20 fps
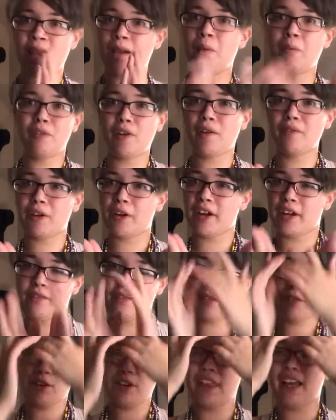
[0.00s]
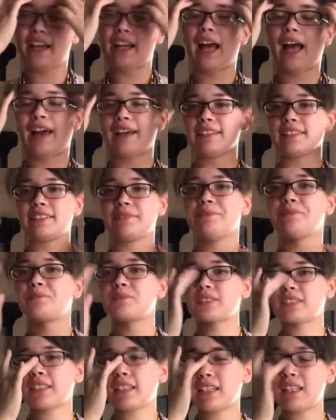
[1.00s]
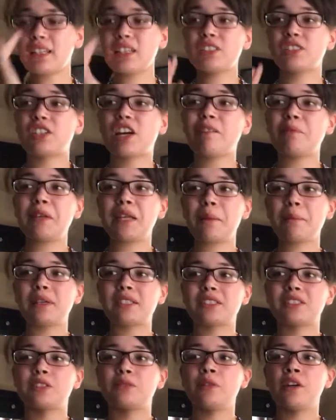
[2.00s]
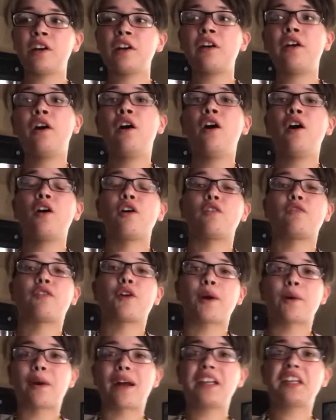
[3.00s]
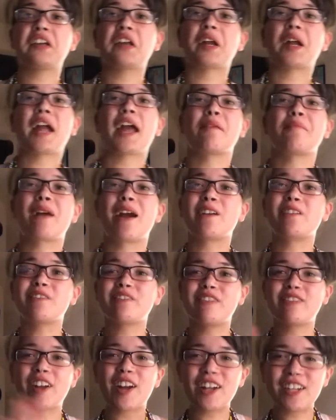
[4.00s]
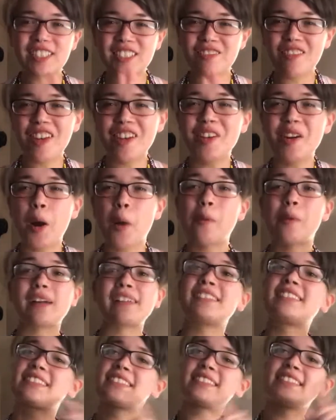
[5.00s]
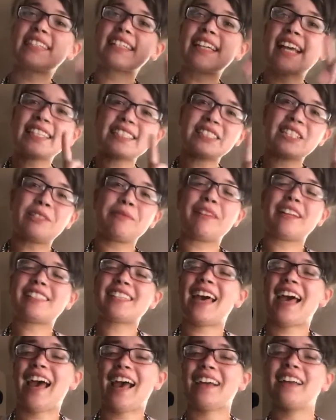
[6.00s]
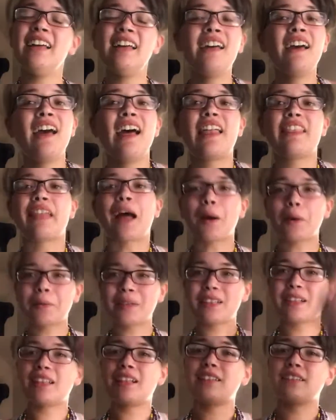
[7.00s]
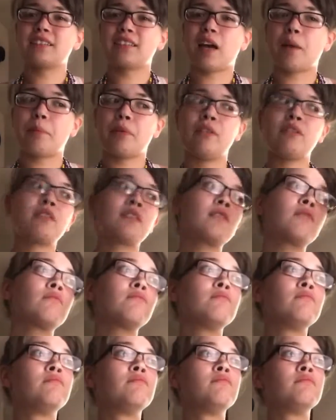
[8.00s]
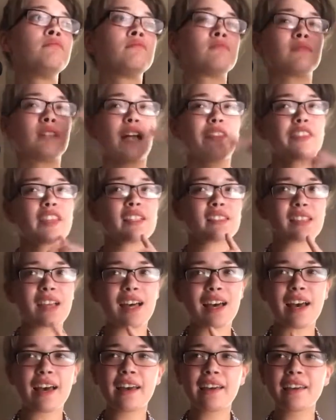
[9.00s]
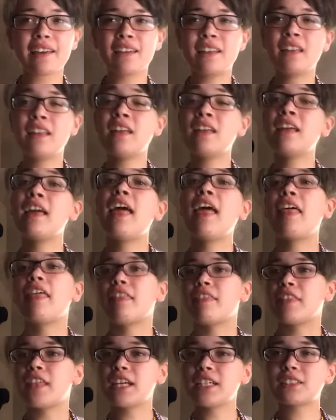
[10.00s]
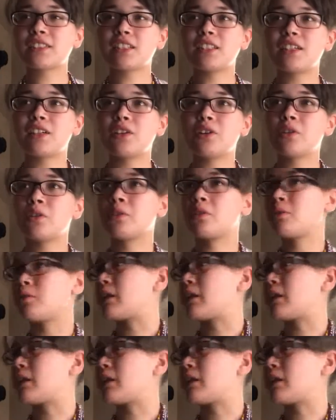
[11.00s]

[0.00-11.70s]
I'm forever grateful for that, guys. So I've been on Booktube for one year, and my first video was the Get to Know Me tag that will be linked up on this eye. Think so.